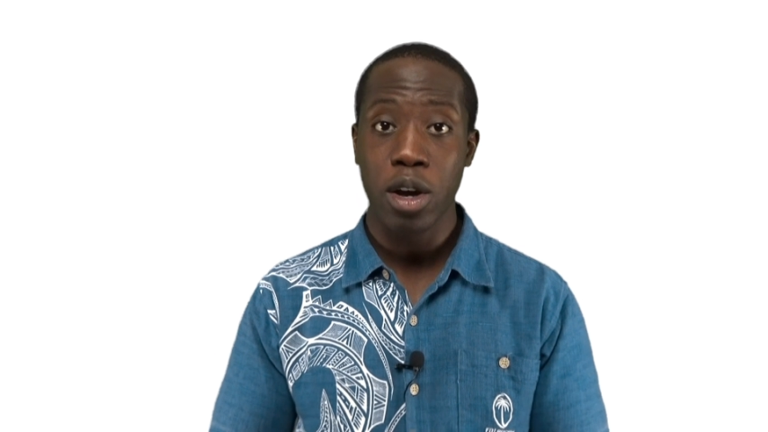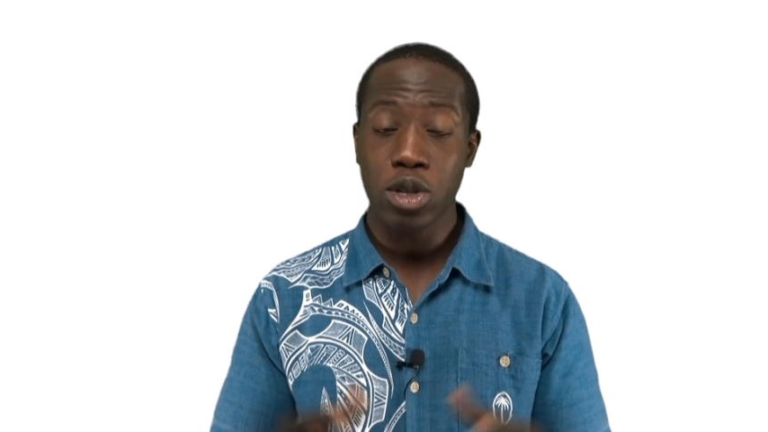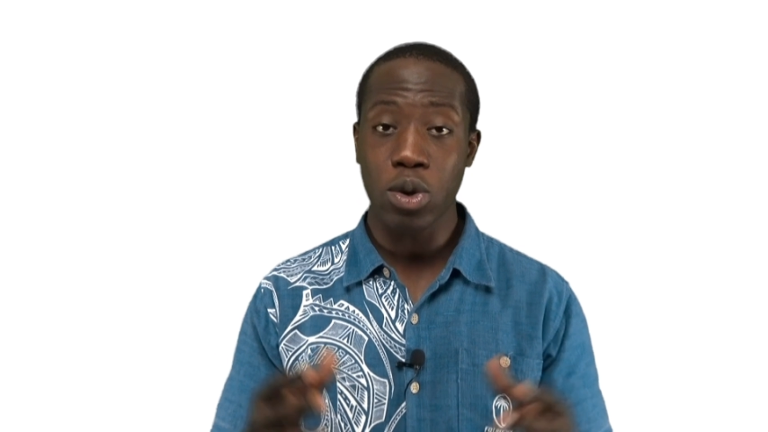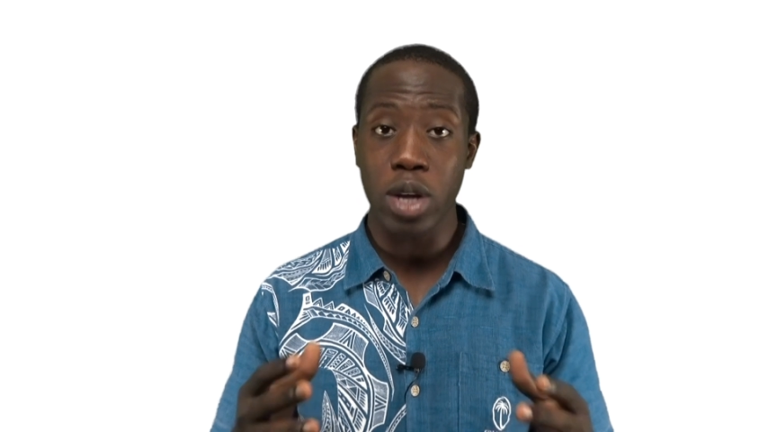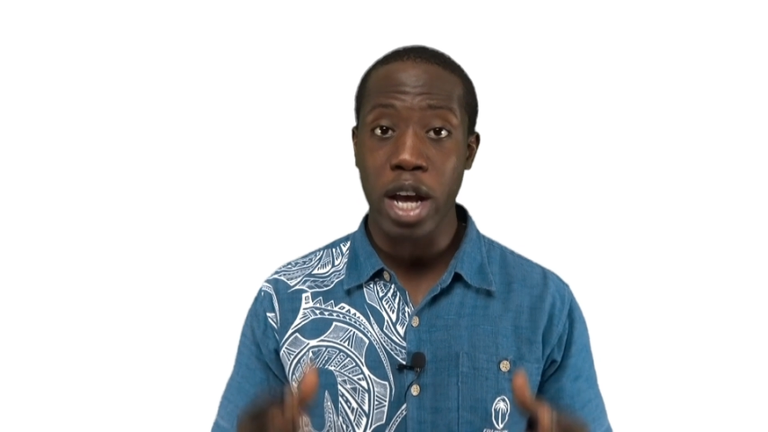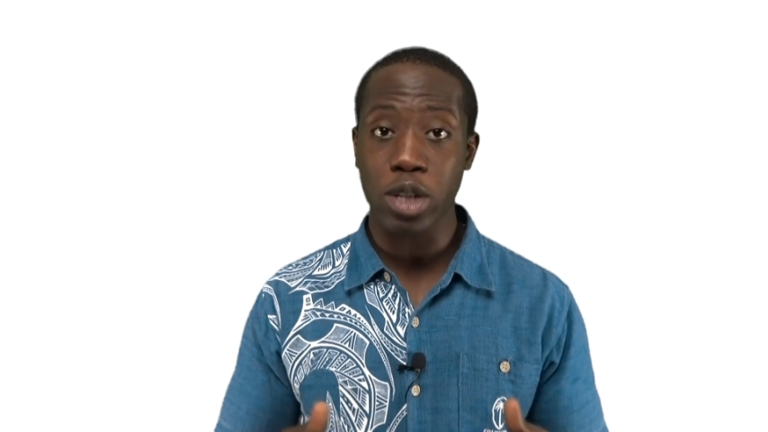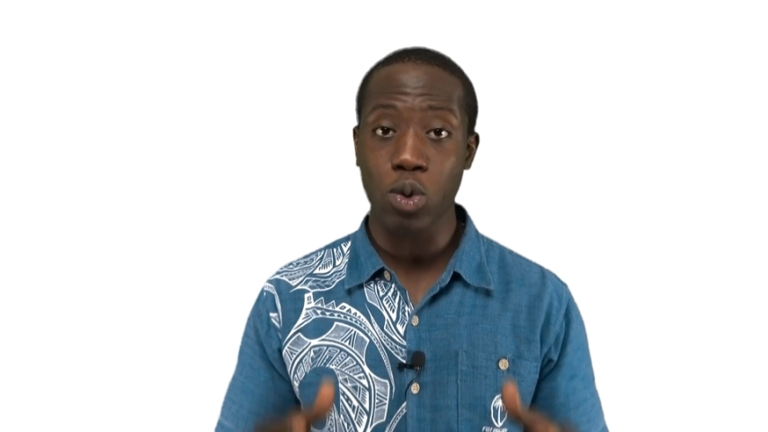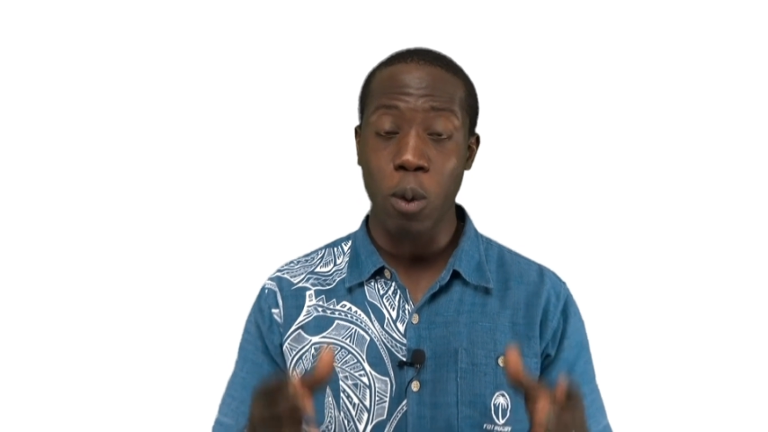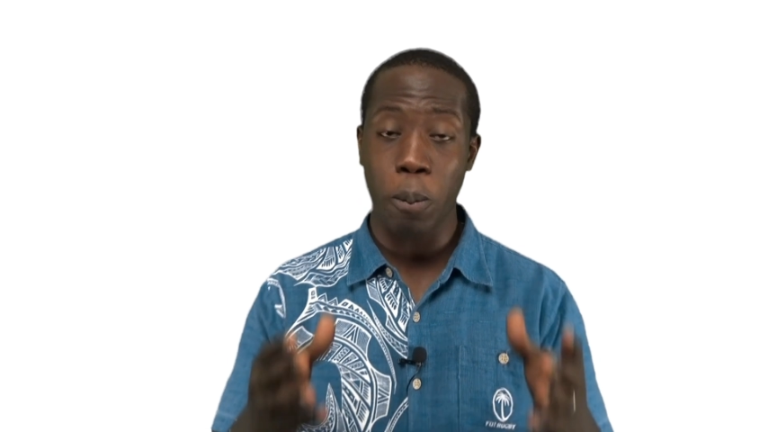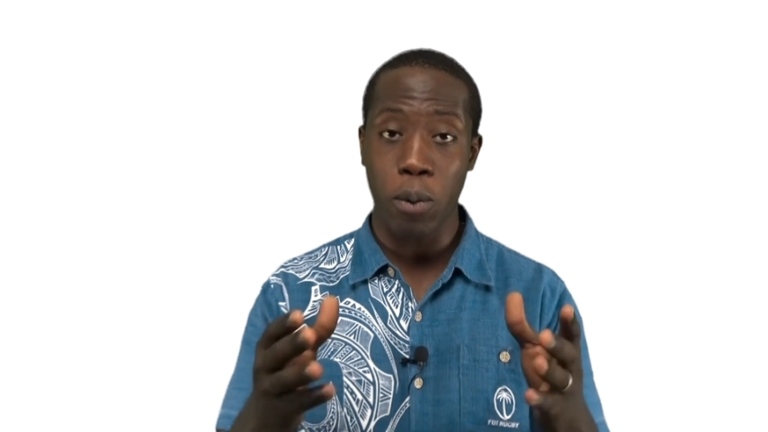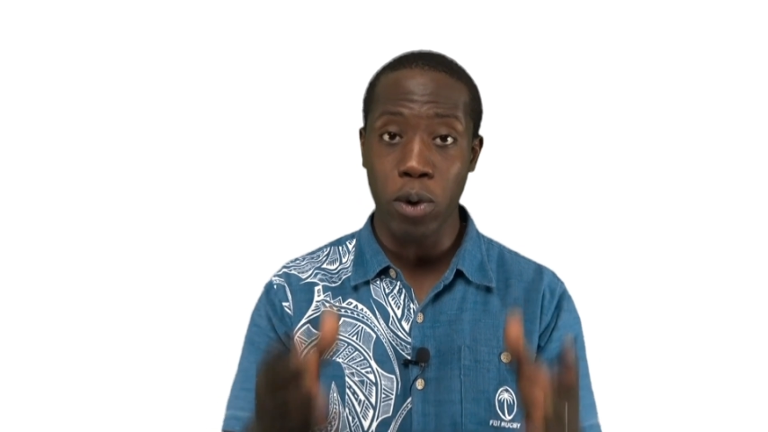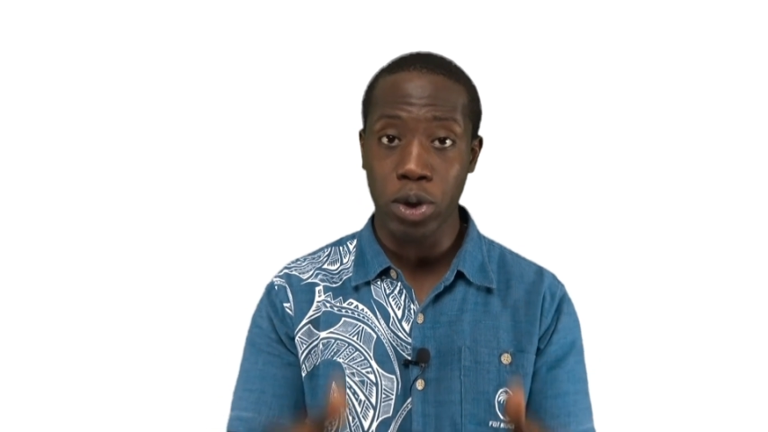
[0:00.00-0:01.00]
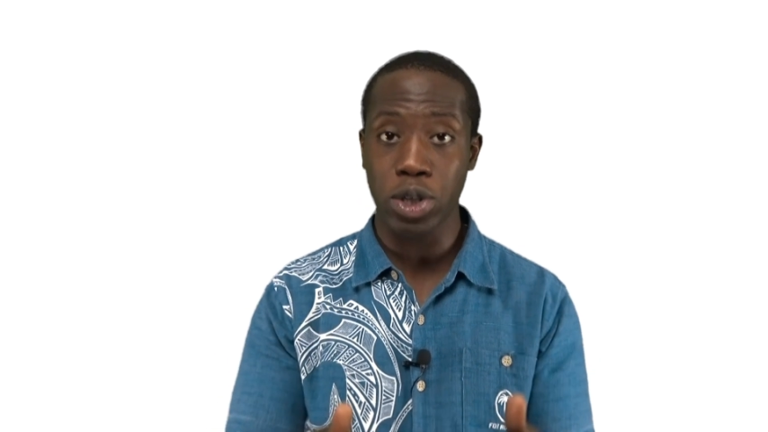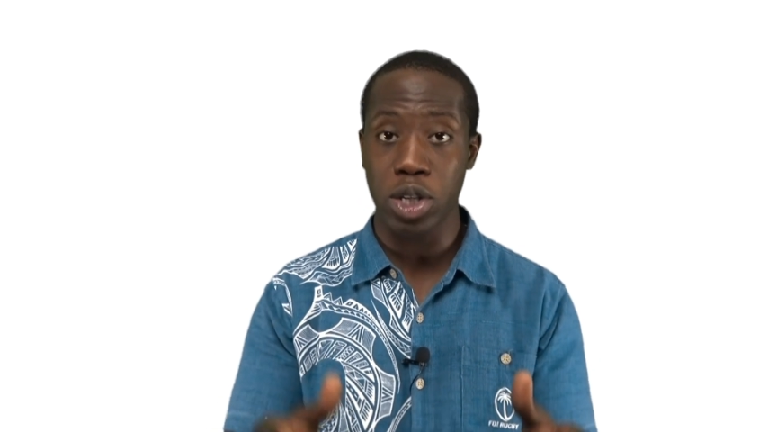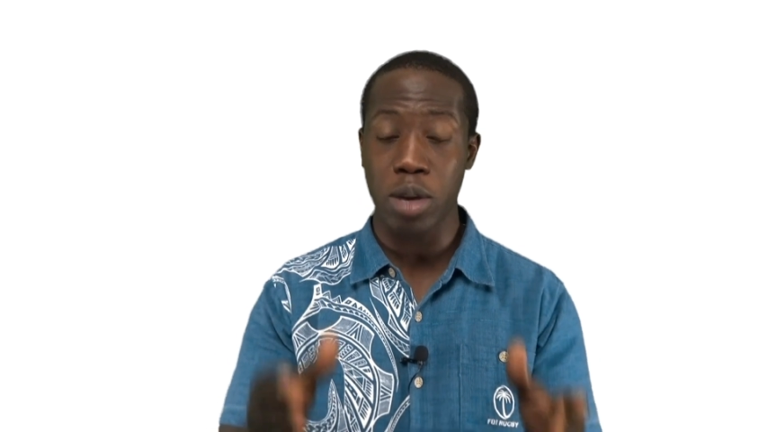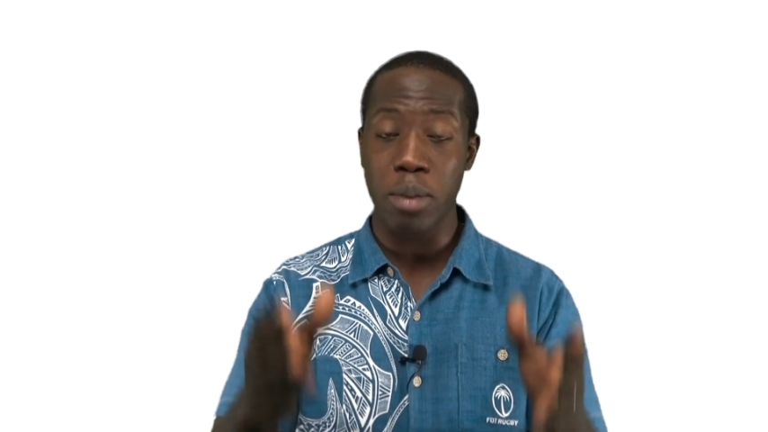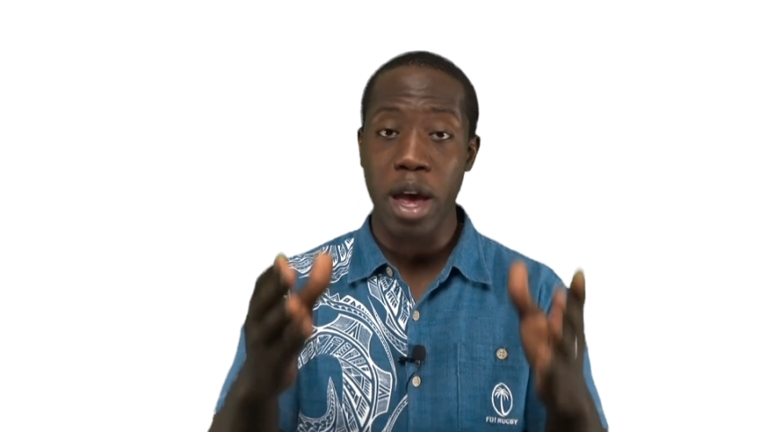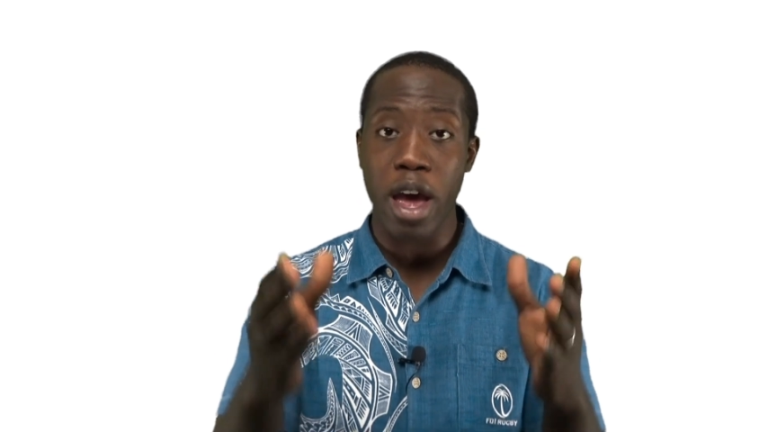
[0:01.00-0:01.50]
So that's what
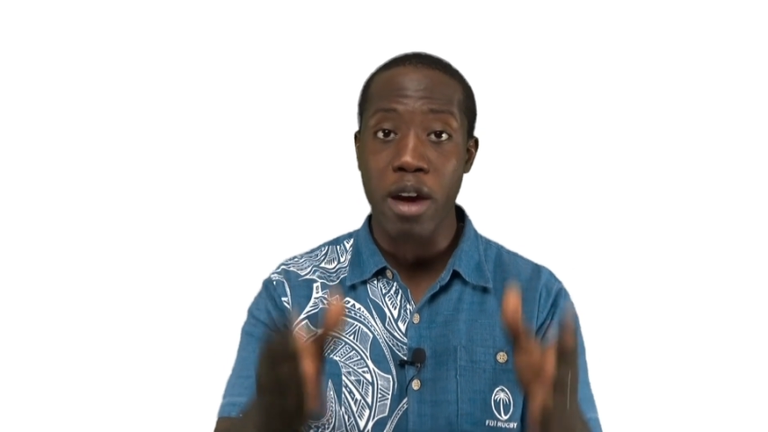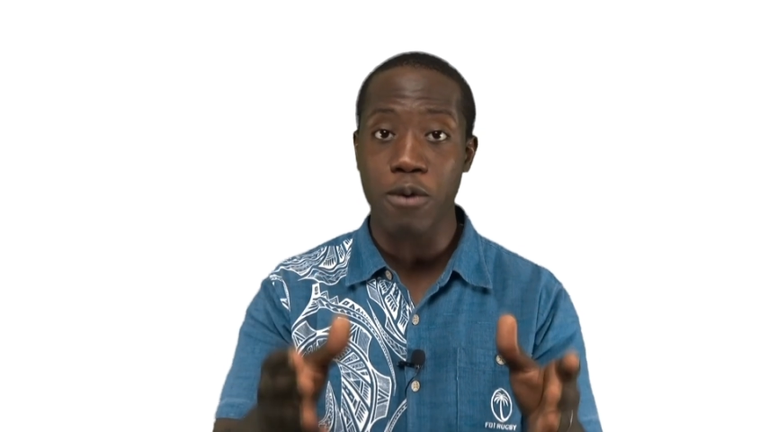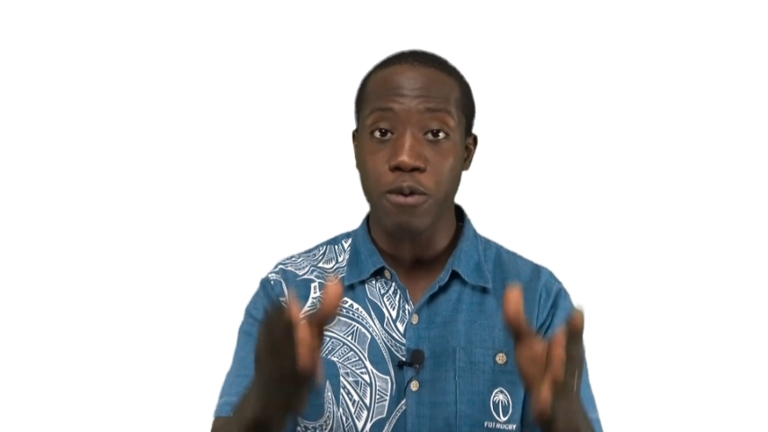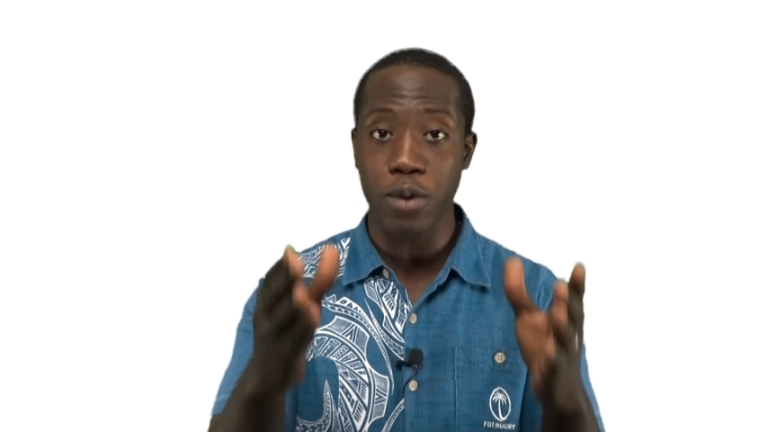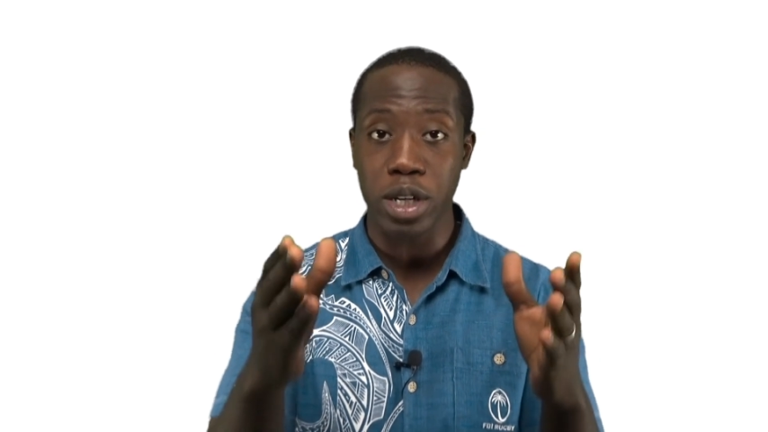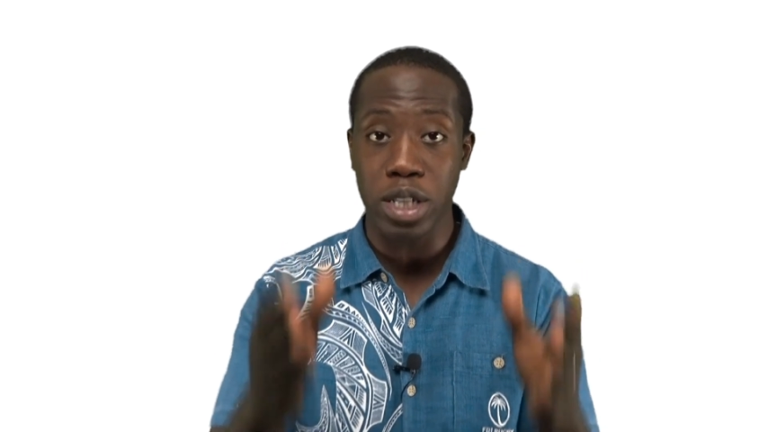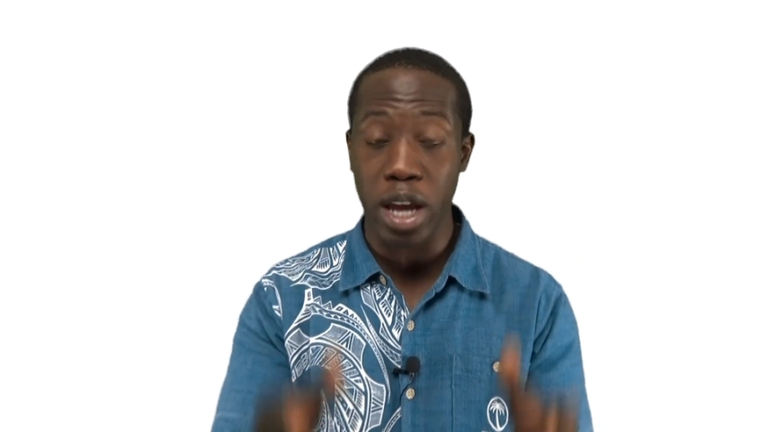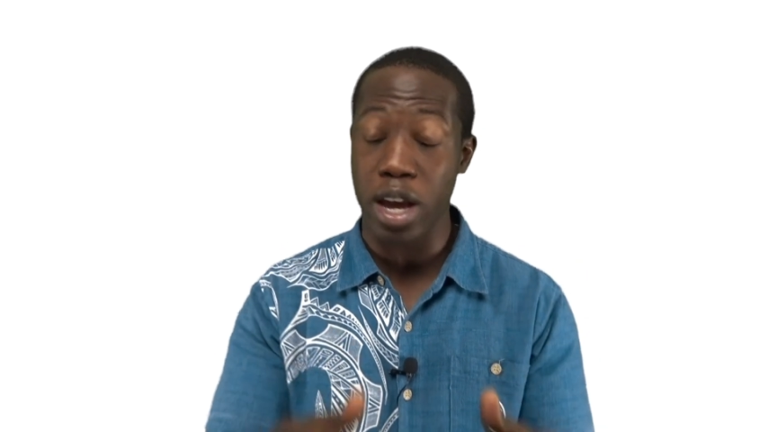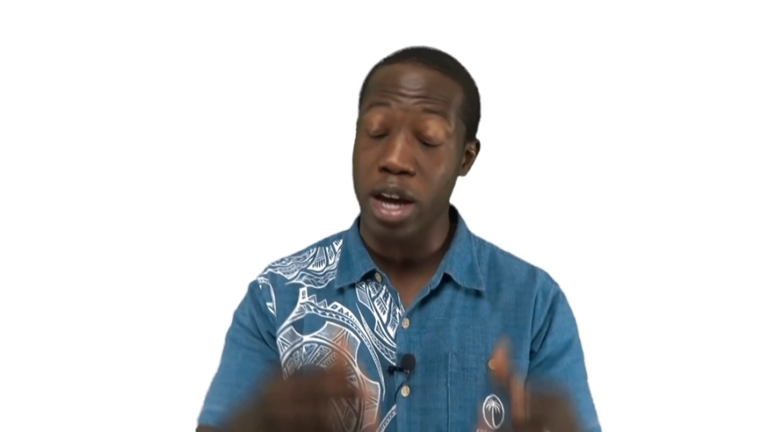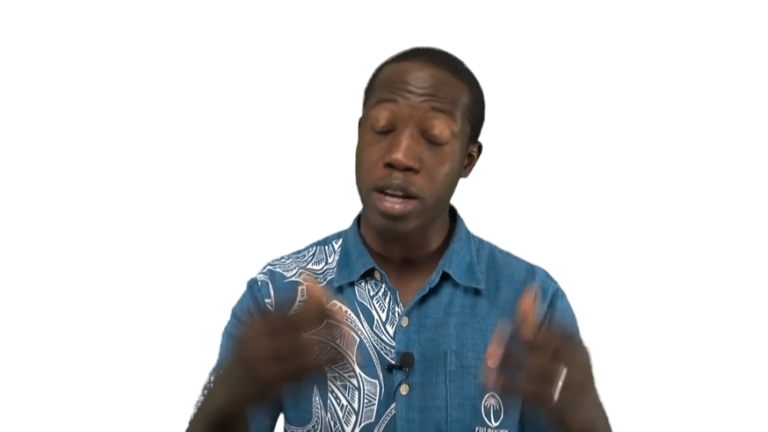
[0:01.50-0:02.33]
pushes him every day.